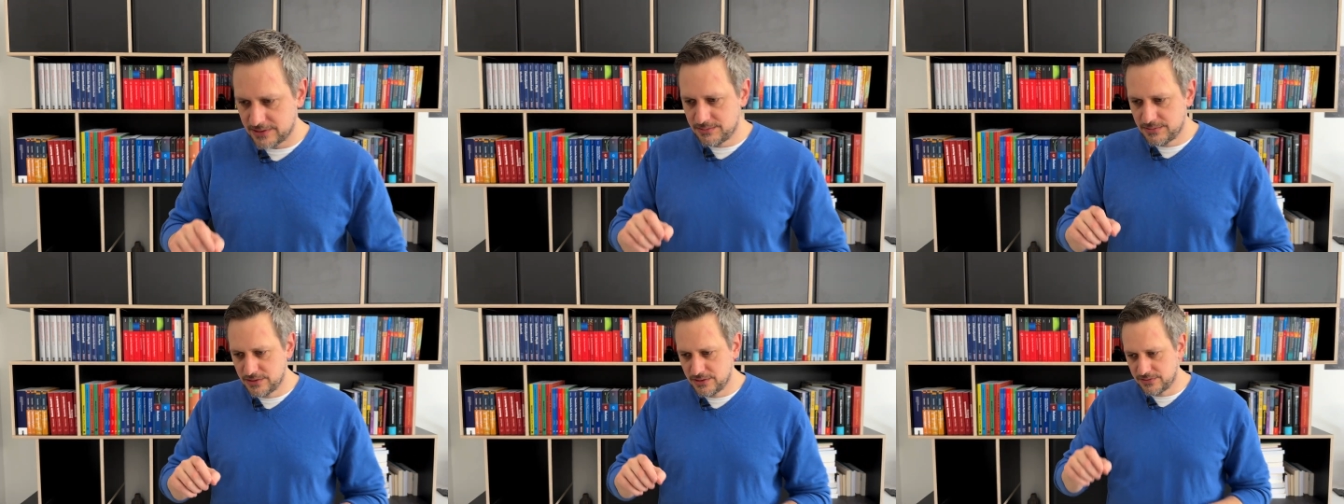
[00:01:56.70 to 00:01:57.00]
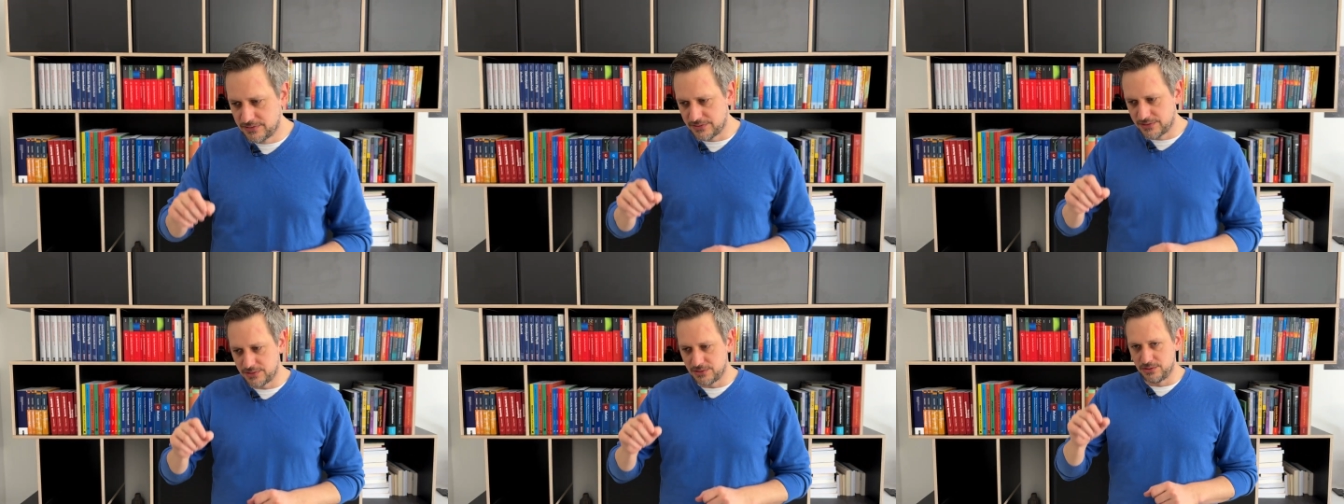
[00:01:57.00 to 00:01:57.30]

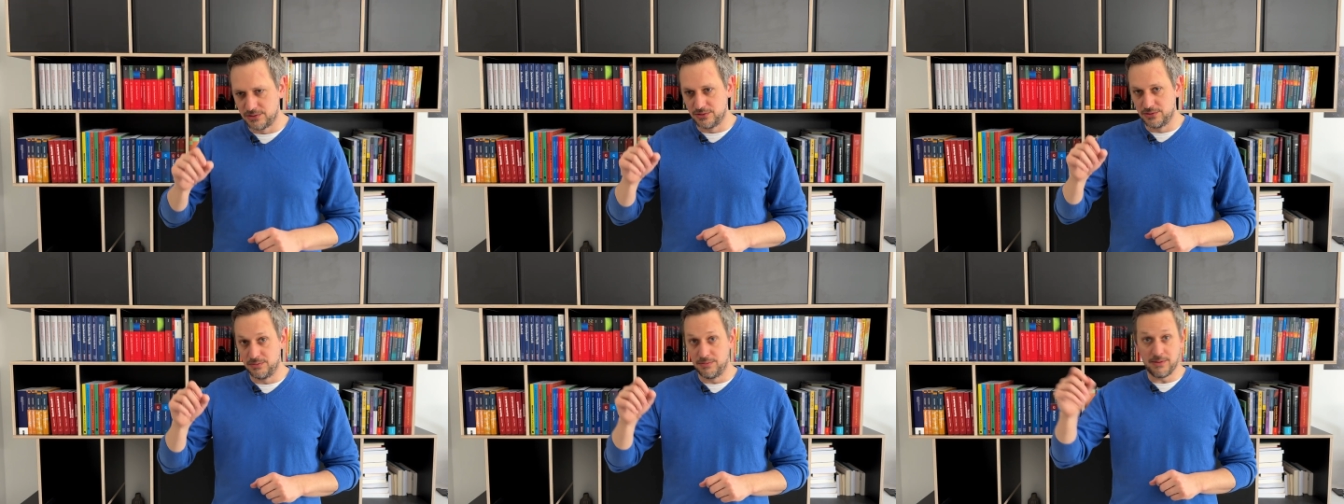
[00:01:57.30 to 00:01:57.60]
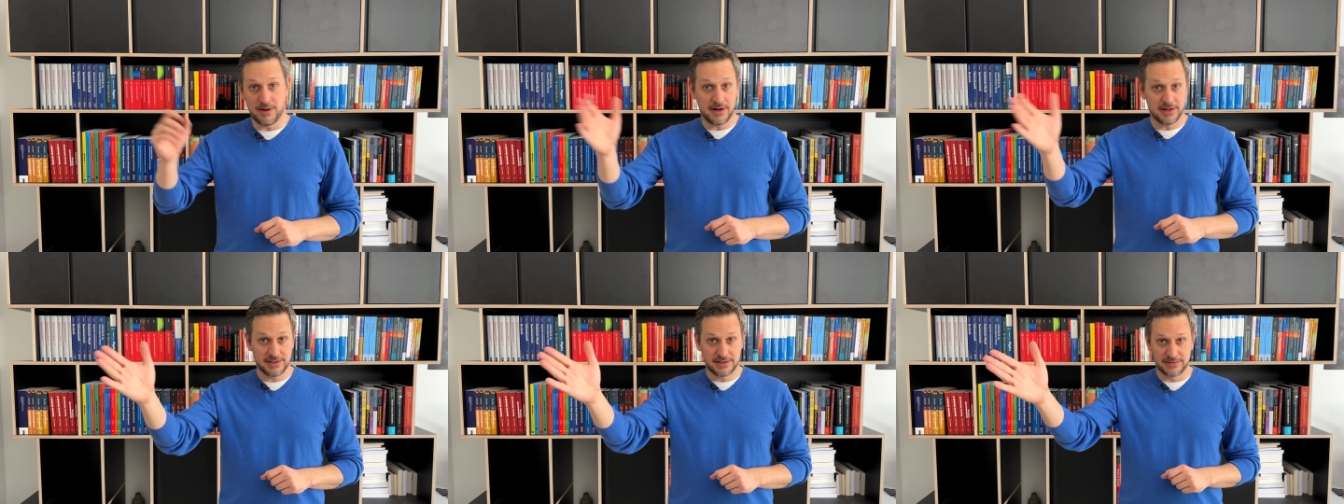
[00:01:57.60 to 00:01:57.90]
move to
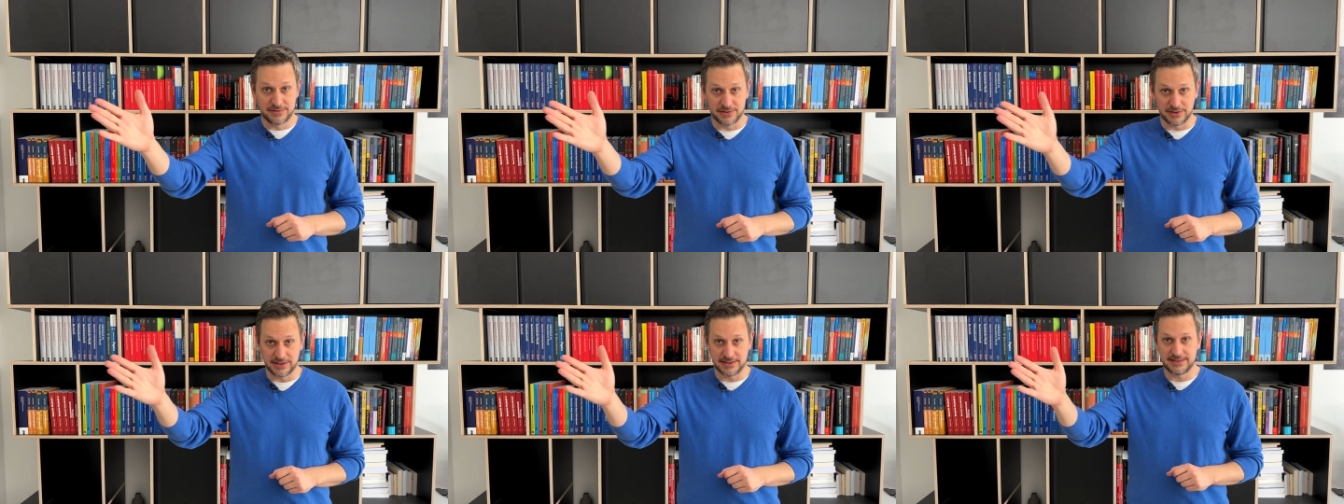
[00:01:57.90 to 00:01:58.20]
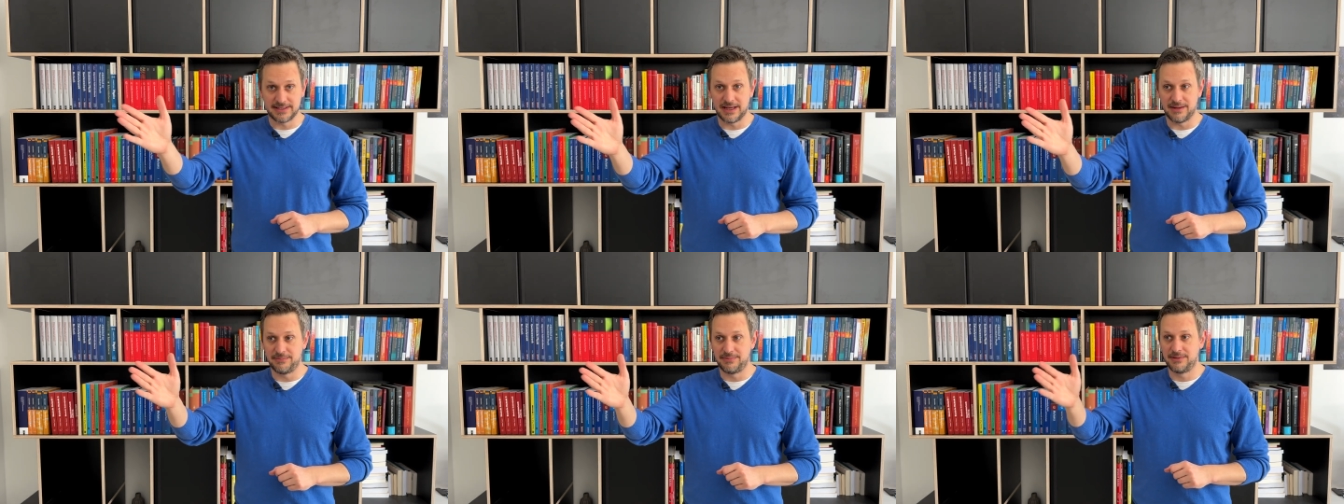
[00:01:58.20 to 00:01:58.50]
Mars, for
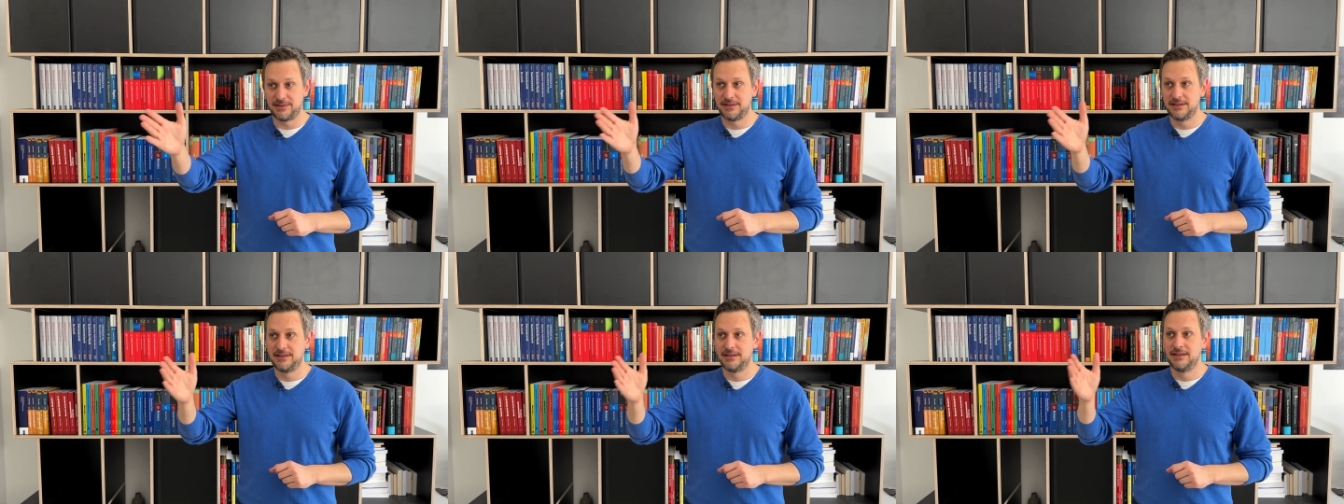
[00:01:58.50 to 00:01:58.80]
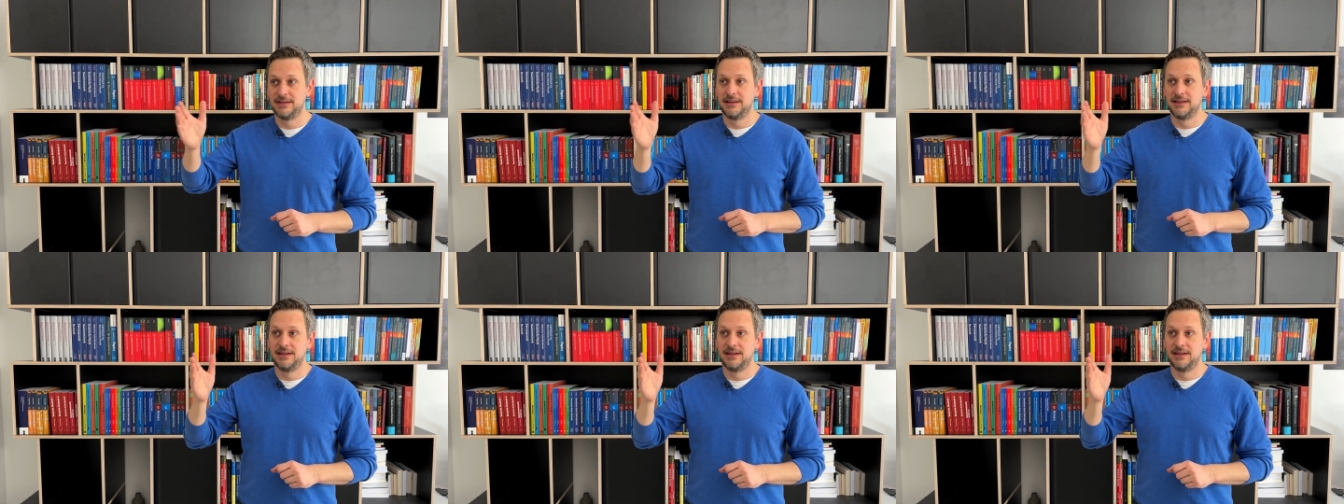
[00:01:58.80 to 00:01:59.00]
example,